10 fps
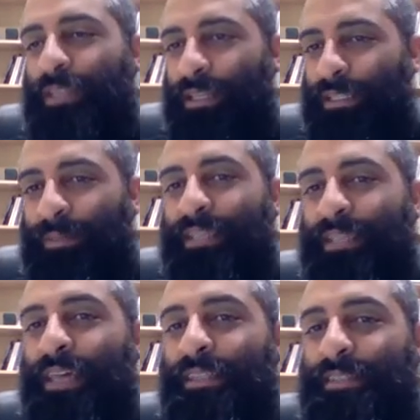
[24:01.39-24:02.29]
It doesn't make
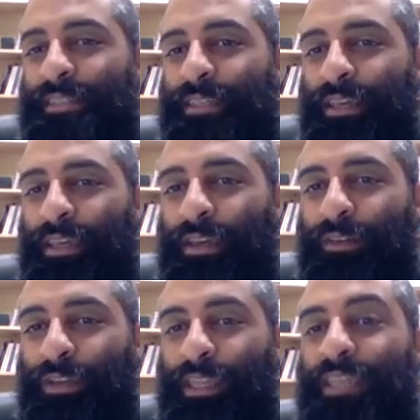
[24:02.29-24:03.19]
sense.
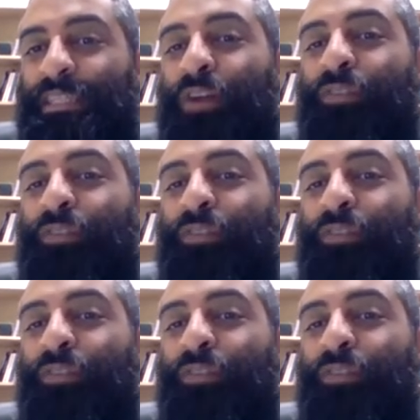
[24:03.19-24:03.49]
For he is our